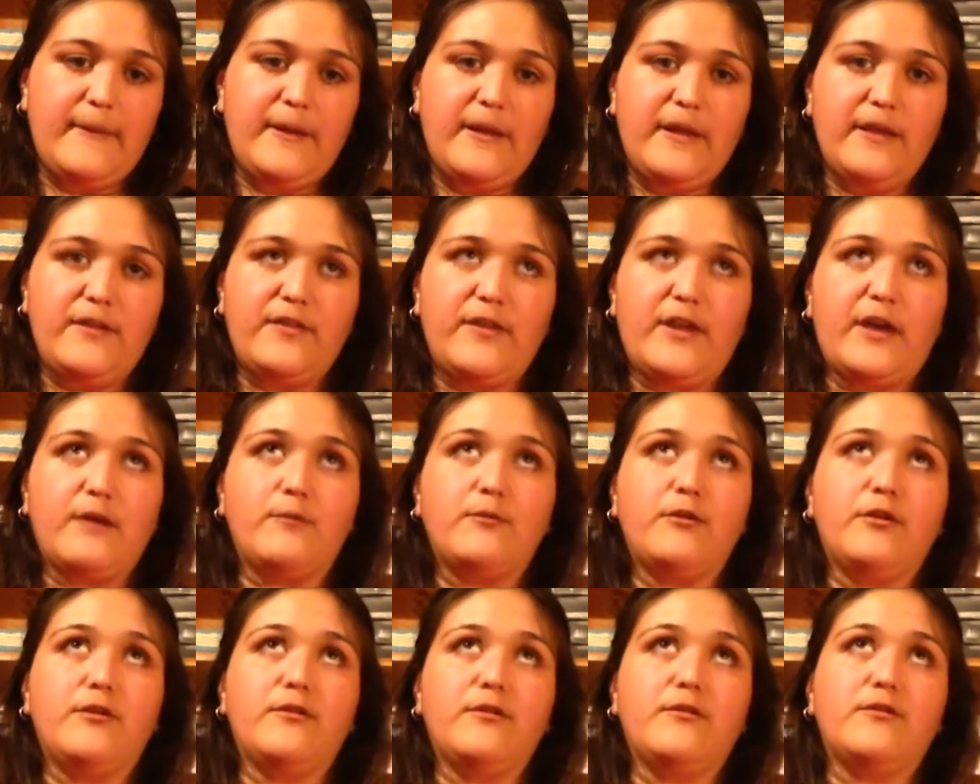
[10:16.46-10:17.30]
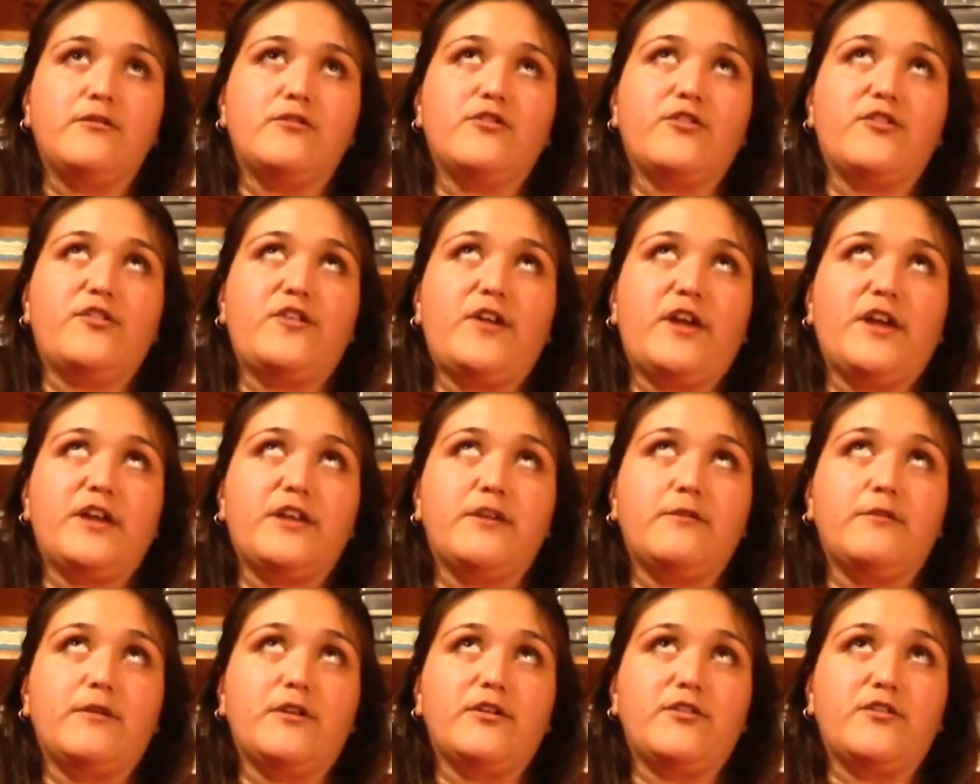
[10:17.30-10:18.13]
and that will just take
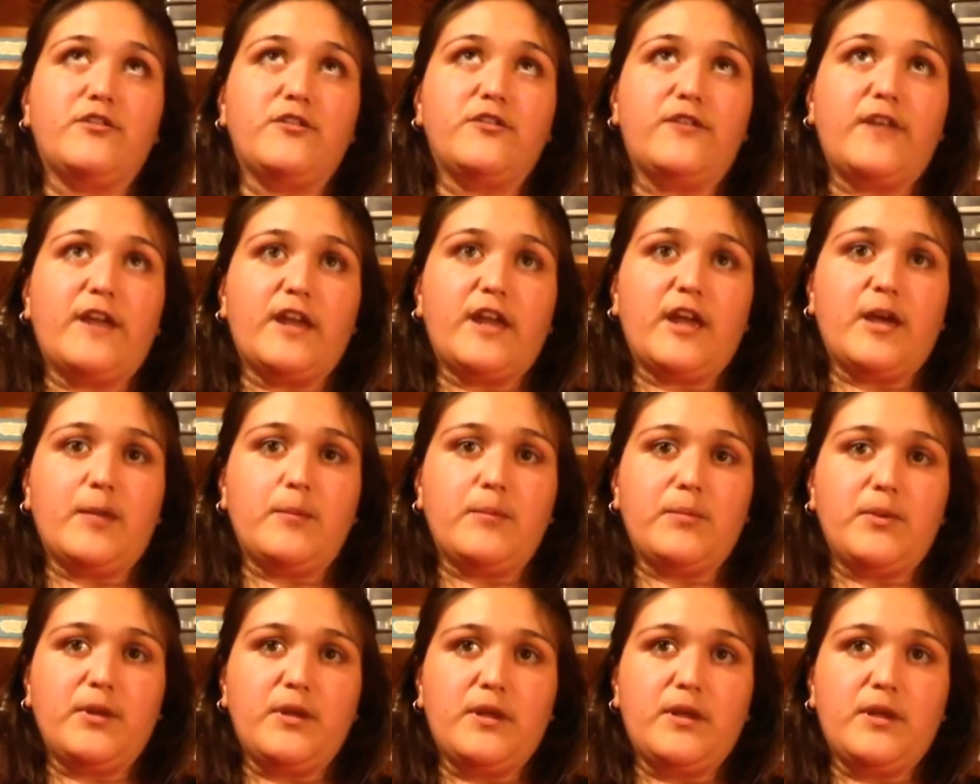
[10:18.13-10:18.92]
you into that app,